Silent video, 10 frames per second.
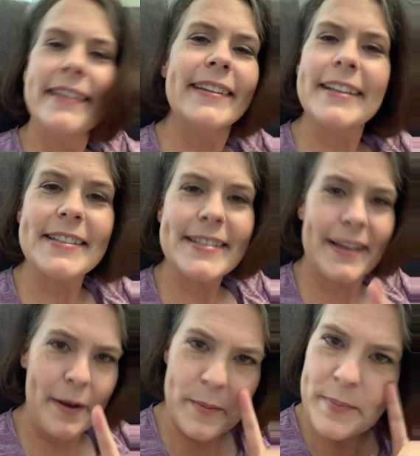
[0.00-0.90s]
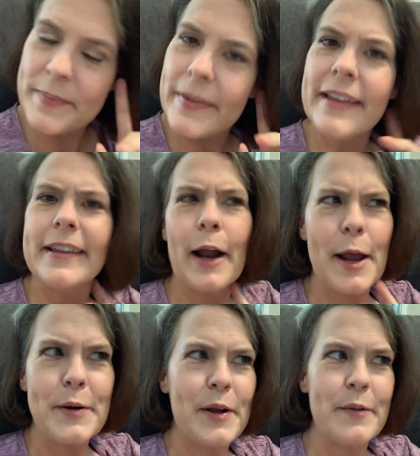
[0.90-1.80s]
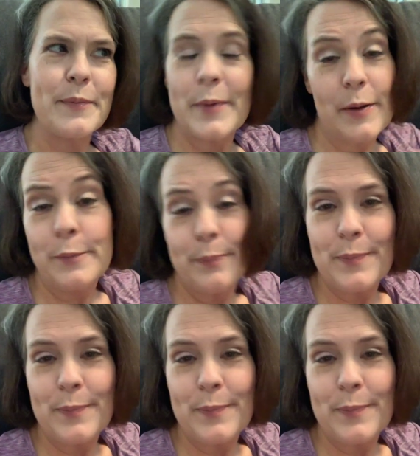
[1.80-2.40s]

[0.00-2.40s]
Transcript: that's in there. I don't know who